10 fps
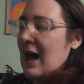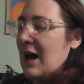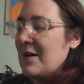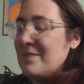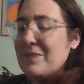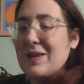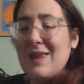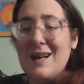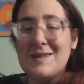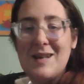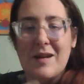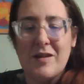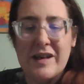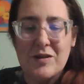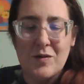Um, that's
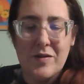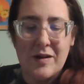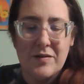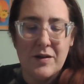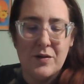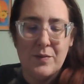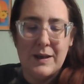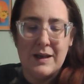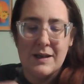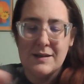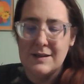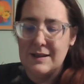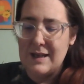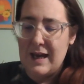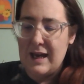neither here nor there though, because
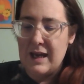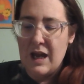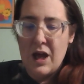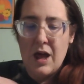today